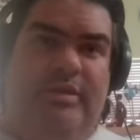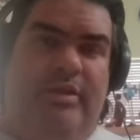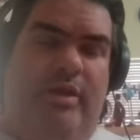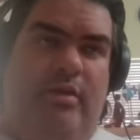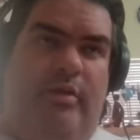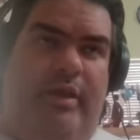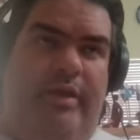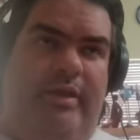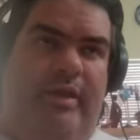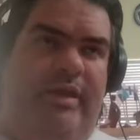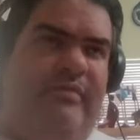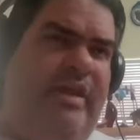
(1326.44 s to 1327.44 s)
you know,
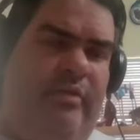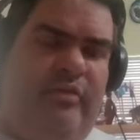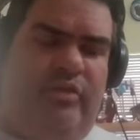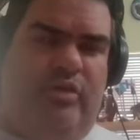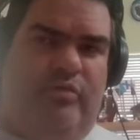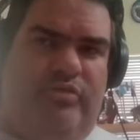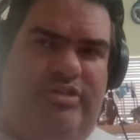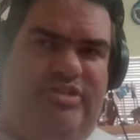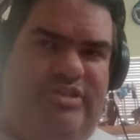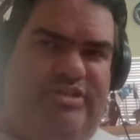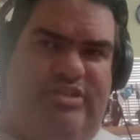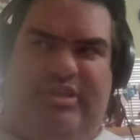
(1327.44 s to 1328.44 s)
and I've had other coach
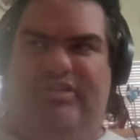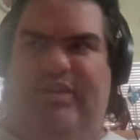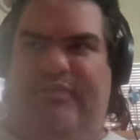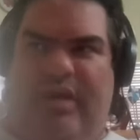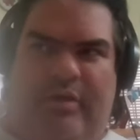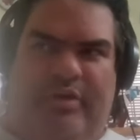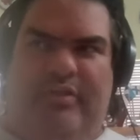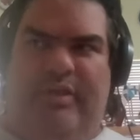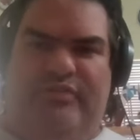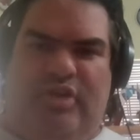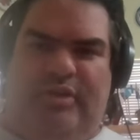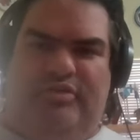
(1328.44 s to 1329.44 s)
assistants like Jeff Conrad.
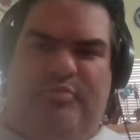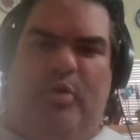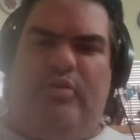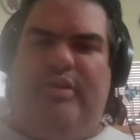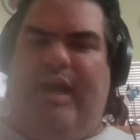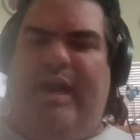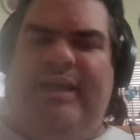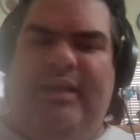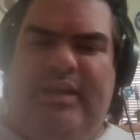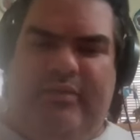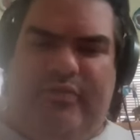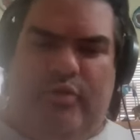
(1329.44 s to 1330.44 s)
They've spoken
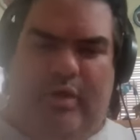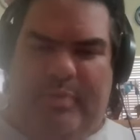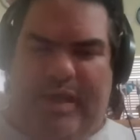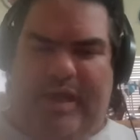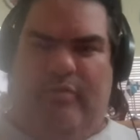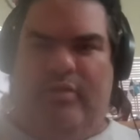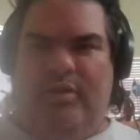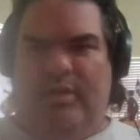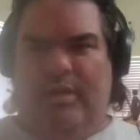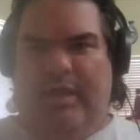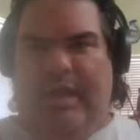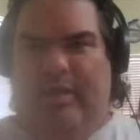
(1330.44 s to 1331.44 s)
highly of you about
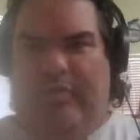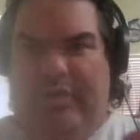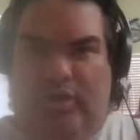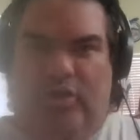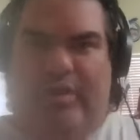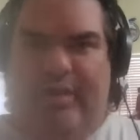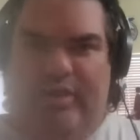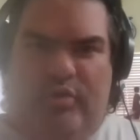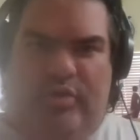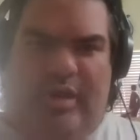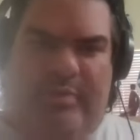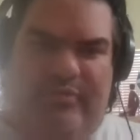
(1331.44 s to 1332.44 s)
how they look at
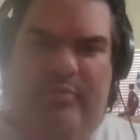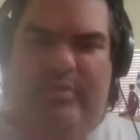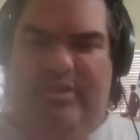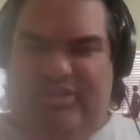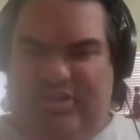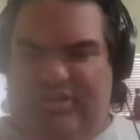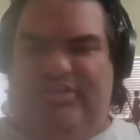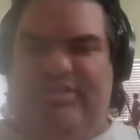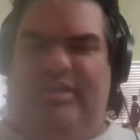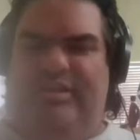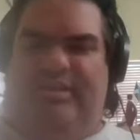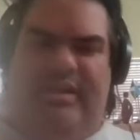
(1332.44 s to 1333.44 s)
you coming from the
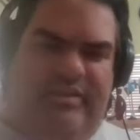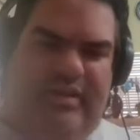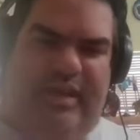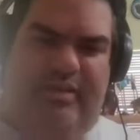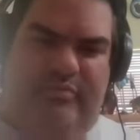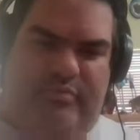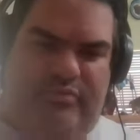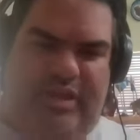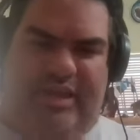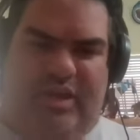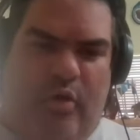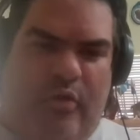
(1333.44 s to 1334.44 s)
assistant,
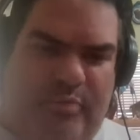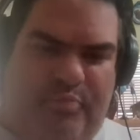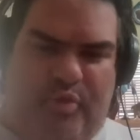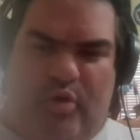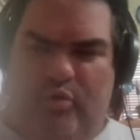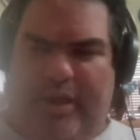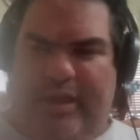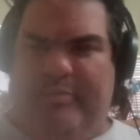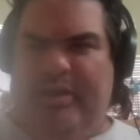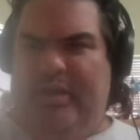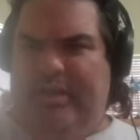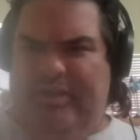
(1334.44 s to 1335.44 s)
taking over the program.
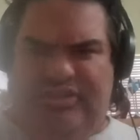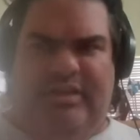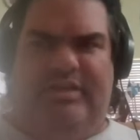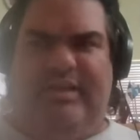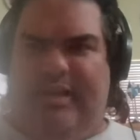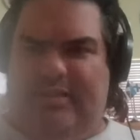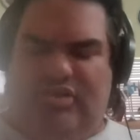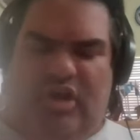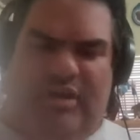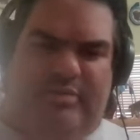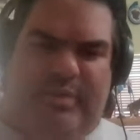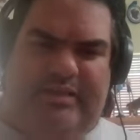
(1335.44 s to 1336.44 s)
I think Shelly kind of
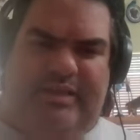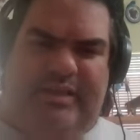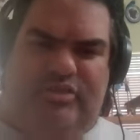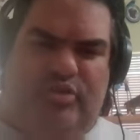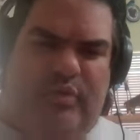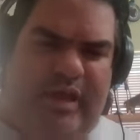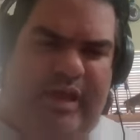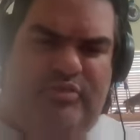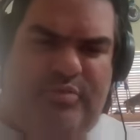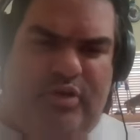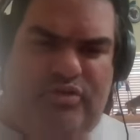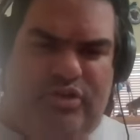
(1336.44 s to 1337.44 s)
talked about that too when I
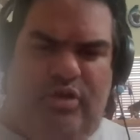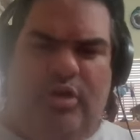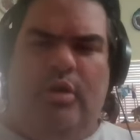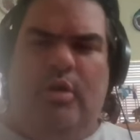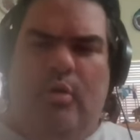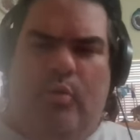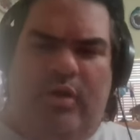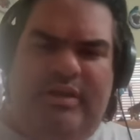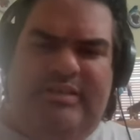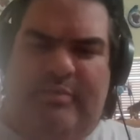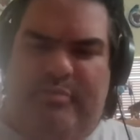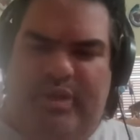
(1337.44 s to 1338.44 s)
spoke to her. What
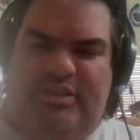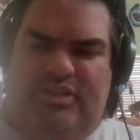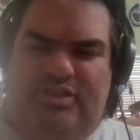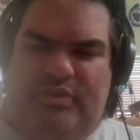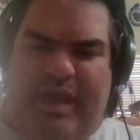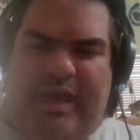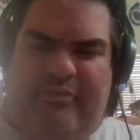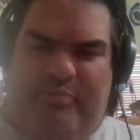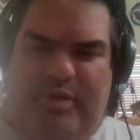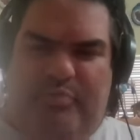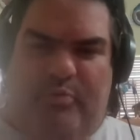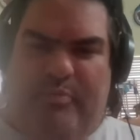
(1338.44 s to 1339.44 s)
does that mean to have
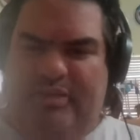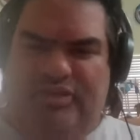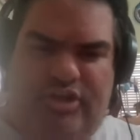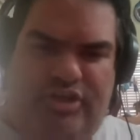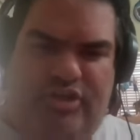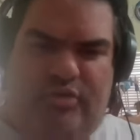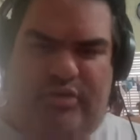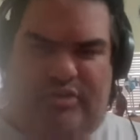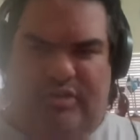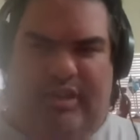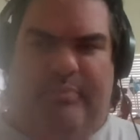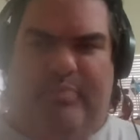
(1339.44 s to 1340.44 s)
people mention you
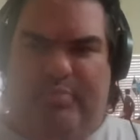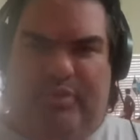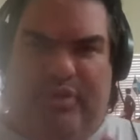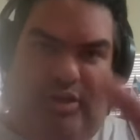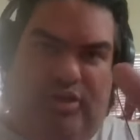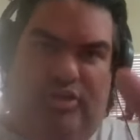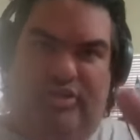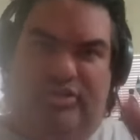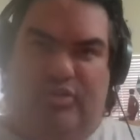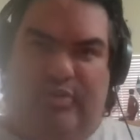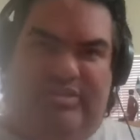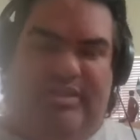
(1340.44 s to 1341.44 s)
as like people they look
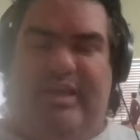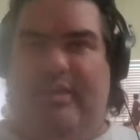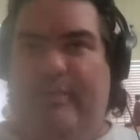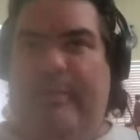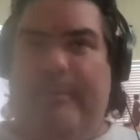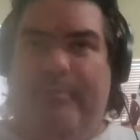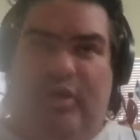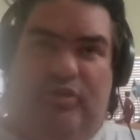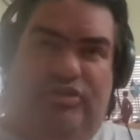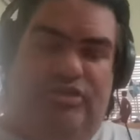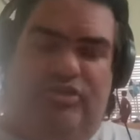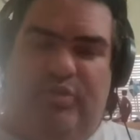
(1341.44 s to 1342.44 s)
to and say, you know,
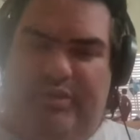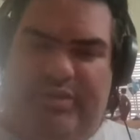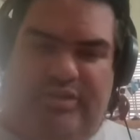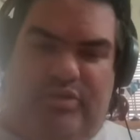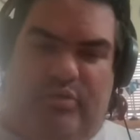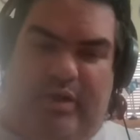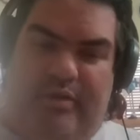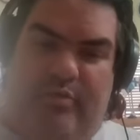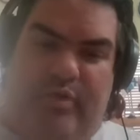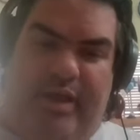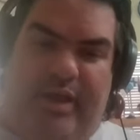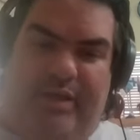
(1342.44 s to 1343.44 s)
she's doing things the right
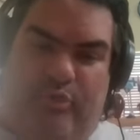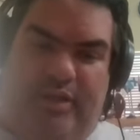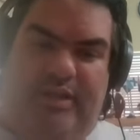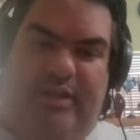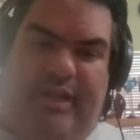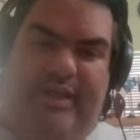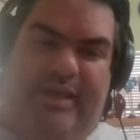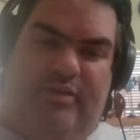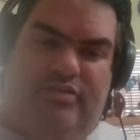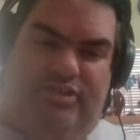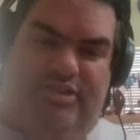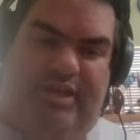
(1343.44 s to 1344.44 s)
way. I really like
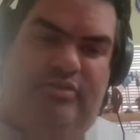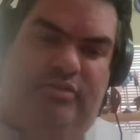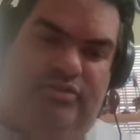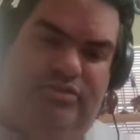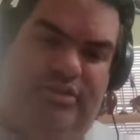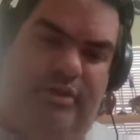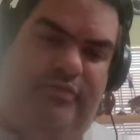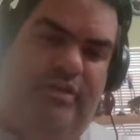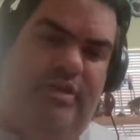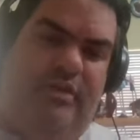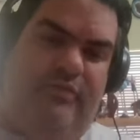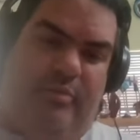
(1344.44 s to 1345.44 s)
how she's handled herself
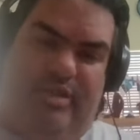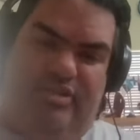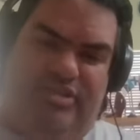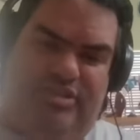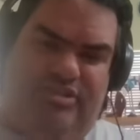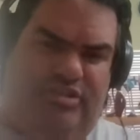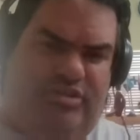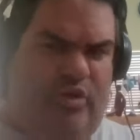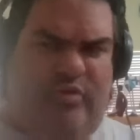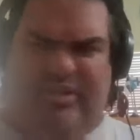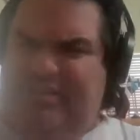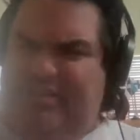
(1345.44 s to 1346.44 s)
from an assistant to
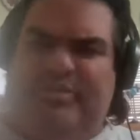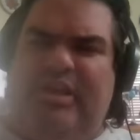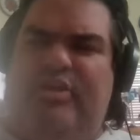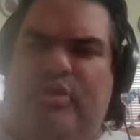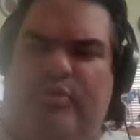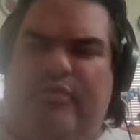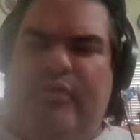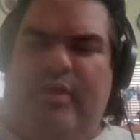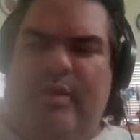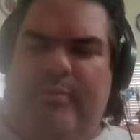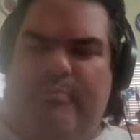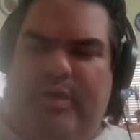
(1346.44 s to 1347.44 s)
coach. It seems like you
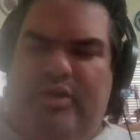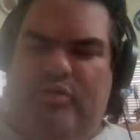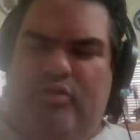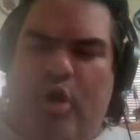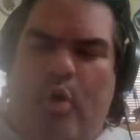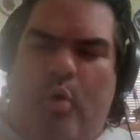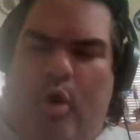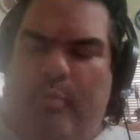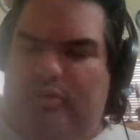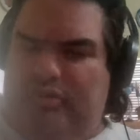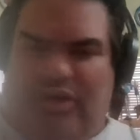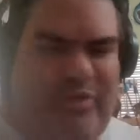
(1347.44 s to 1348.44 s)
know
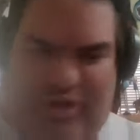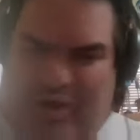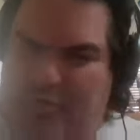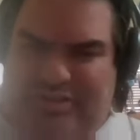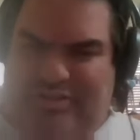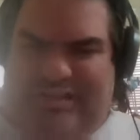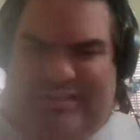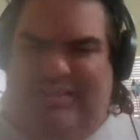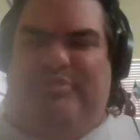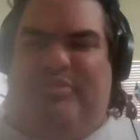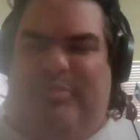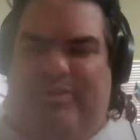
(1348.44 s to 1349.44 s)
almost all the coaches. That
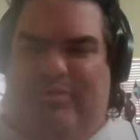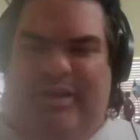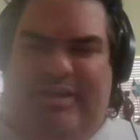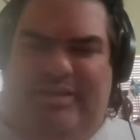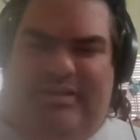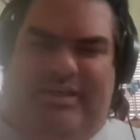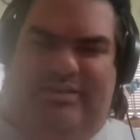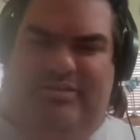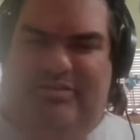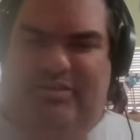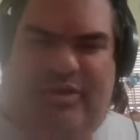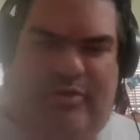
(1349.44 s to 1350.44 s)
seems to be the running like
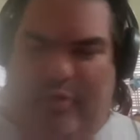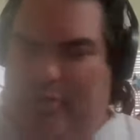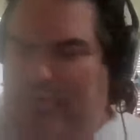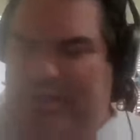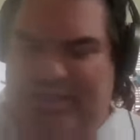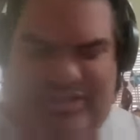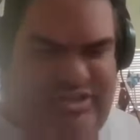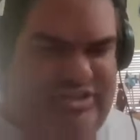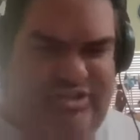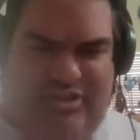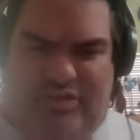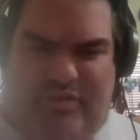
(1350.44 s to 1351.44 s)
deal, whether it be the
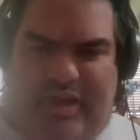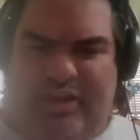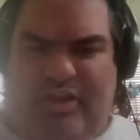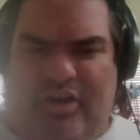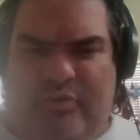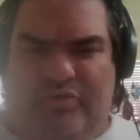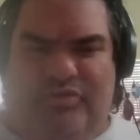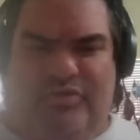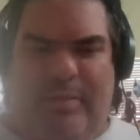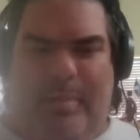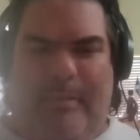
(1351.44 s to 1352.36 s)
assistants or the head coach.